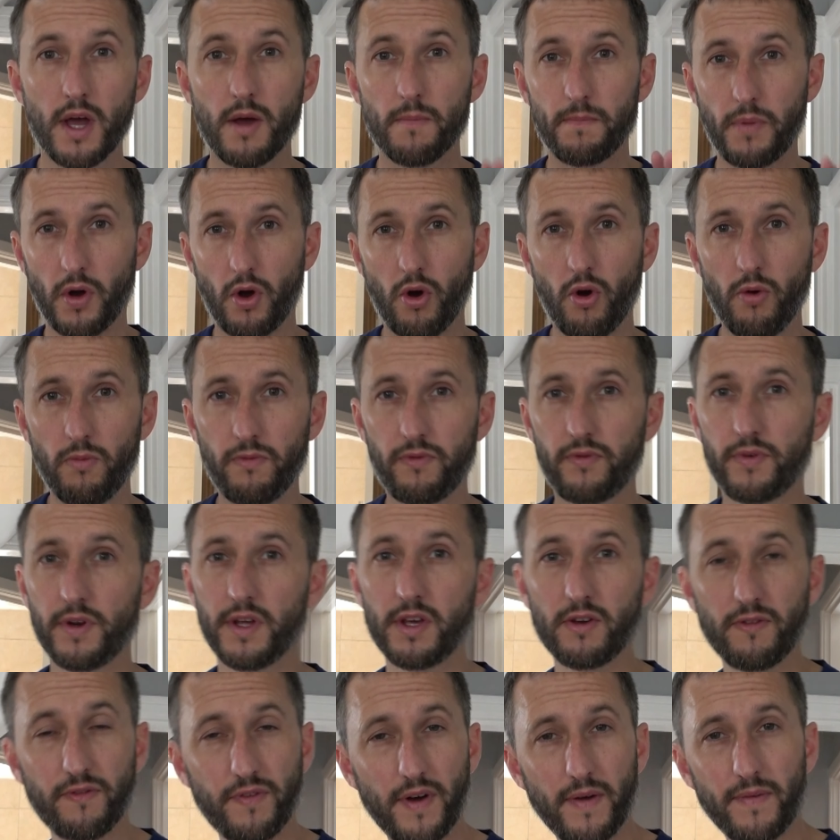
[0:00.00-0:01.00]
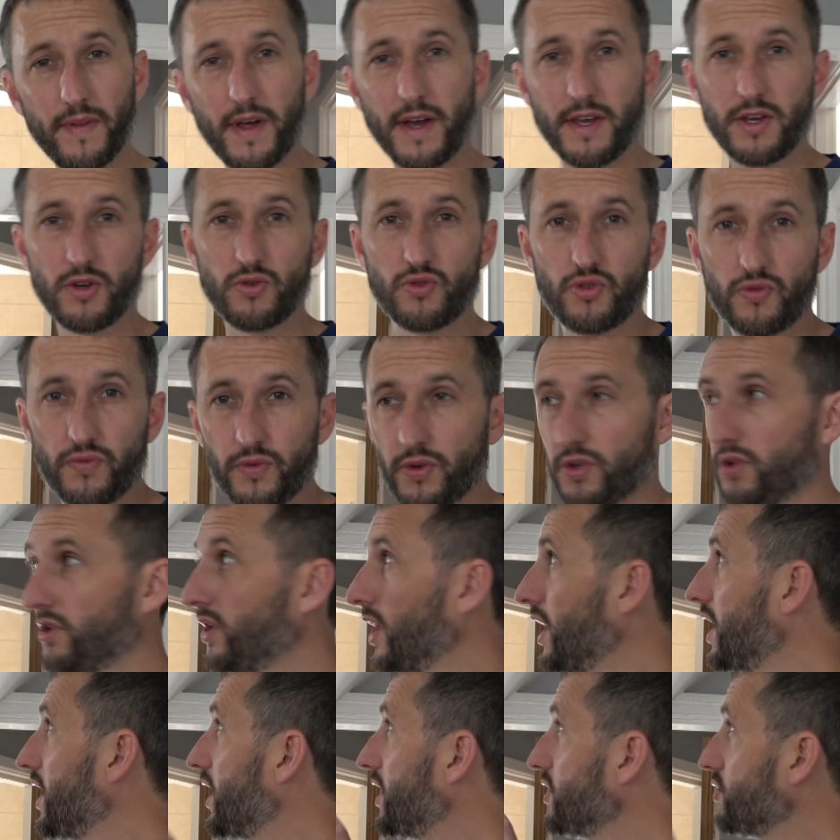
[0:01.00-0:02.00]
But hopefully you found that useful,
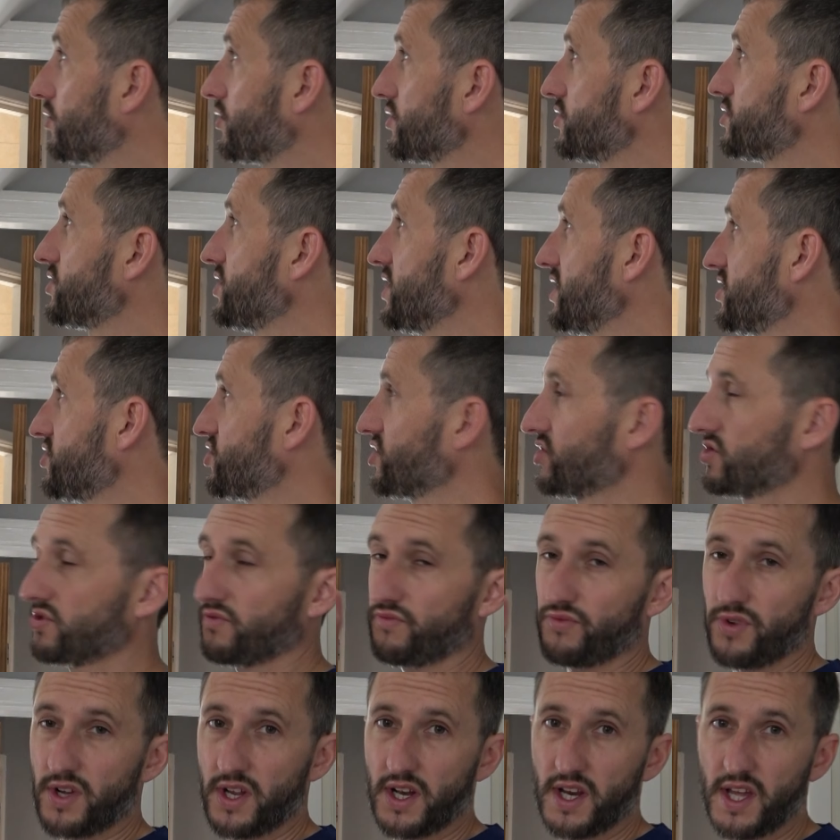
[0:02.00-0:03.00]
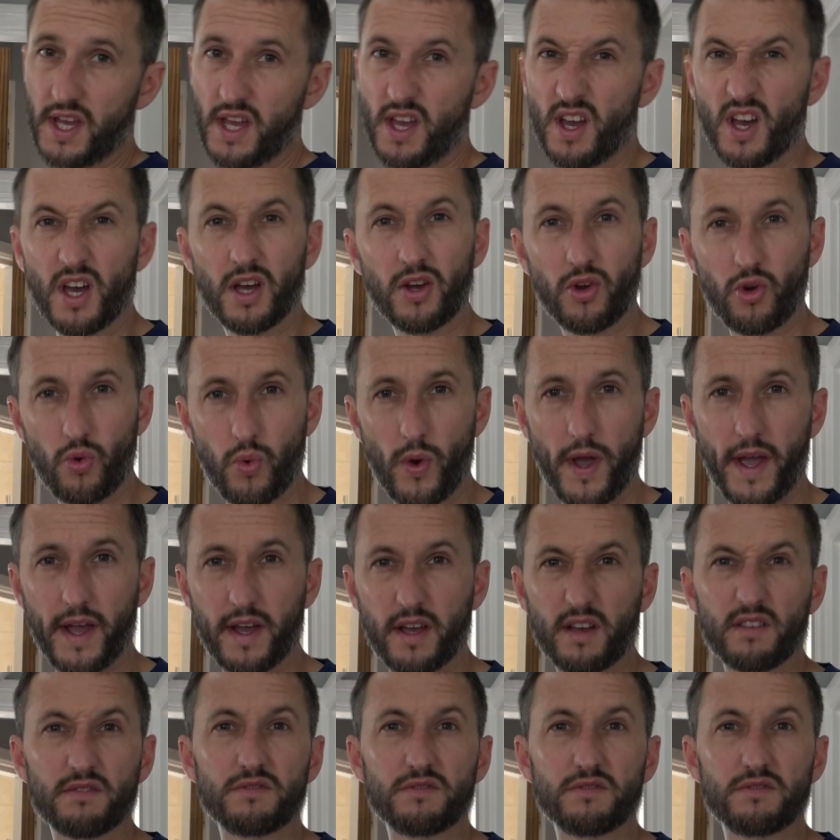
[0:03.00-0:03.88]
and you can see it's just a really quick,